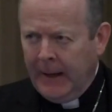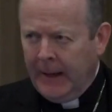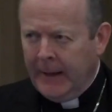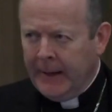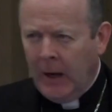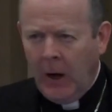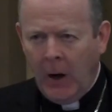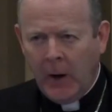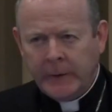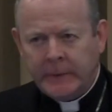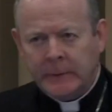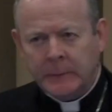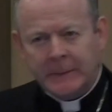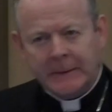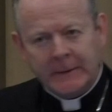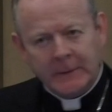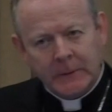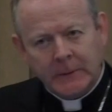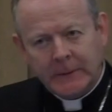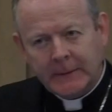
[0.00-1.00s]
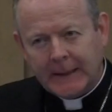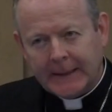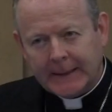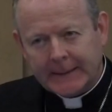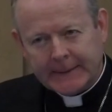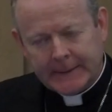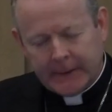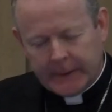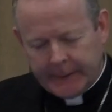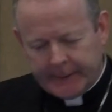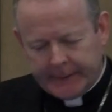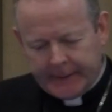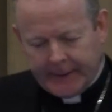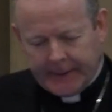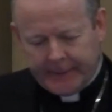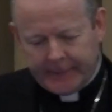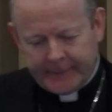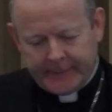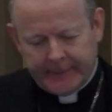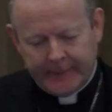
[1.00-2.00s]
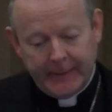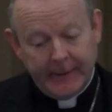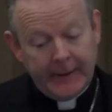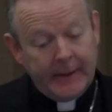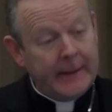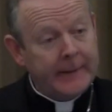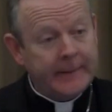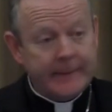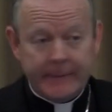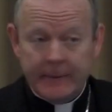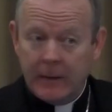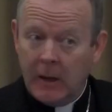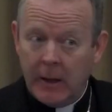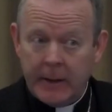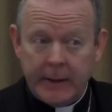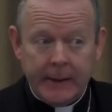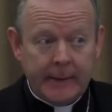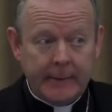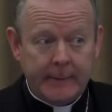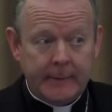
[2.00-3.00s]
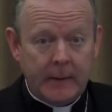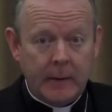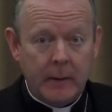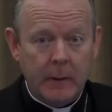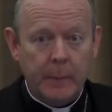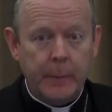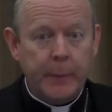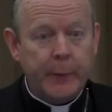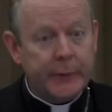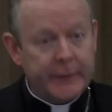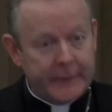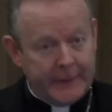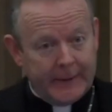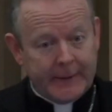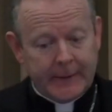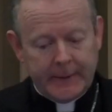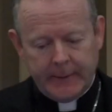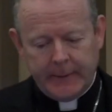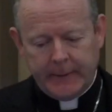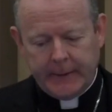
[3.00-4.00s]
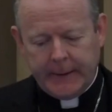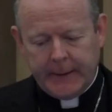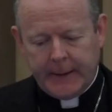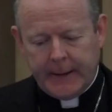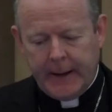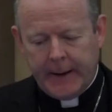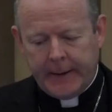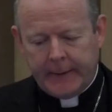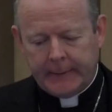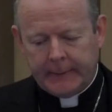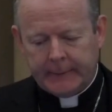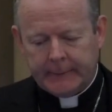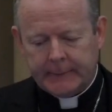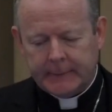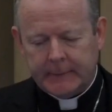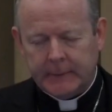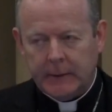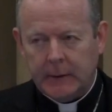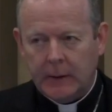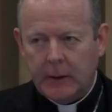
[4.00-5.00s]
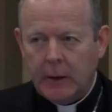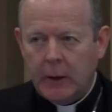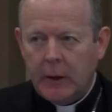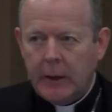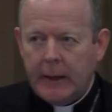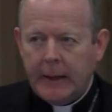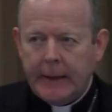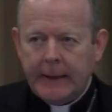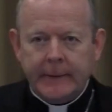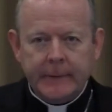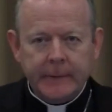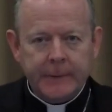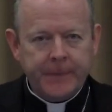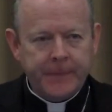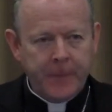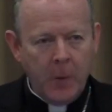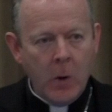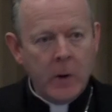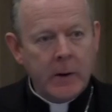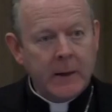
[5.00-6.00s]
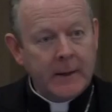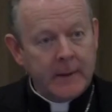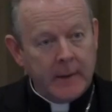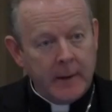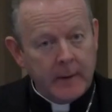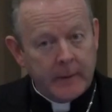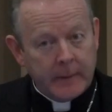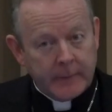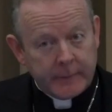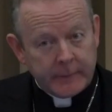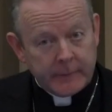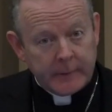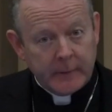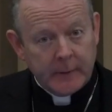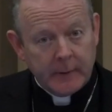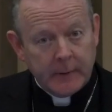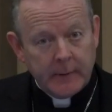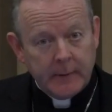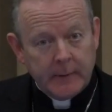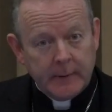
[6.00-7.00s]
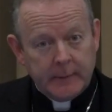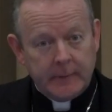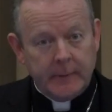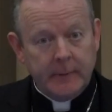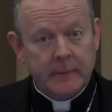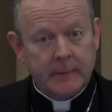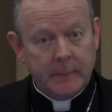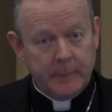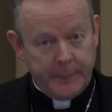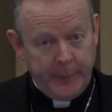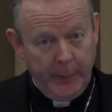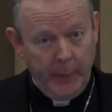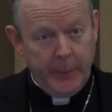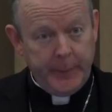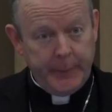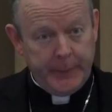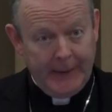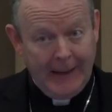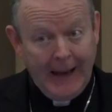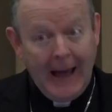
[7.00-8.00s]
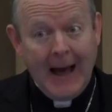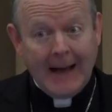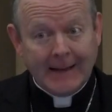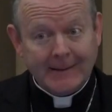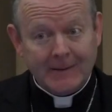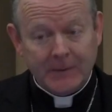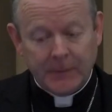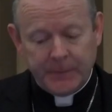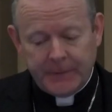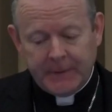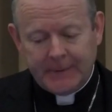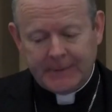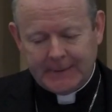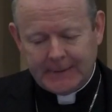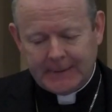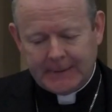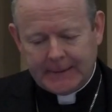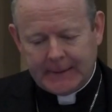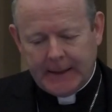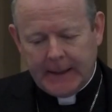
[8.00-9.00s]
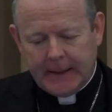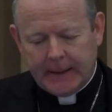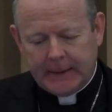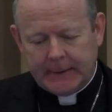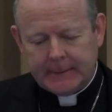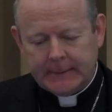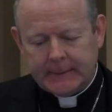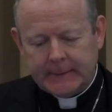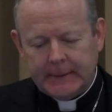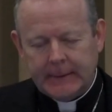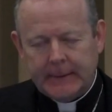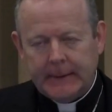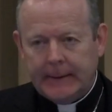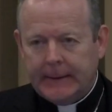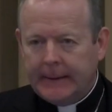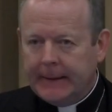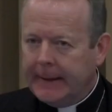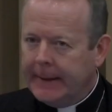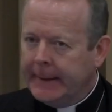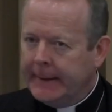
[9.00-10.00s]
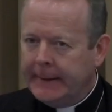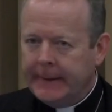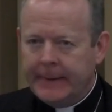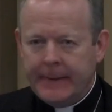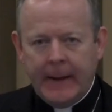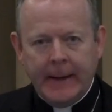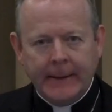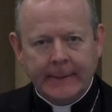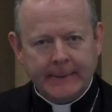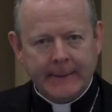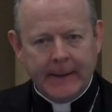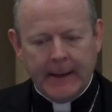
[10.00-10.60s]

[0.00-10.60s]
And how do we do that nowadays? It's not easy, particularly in Ireland. It's 40 years since a Pope last visited Ireland. And in that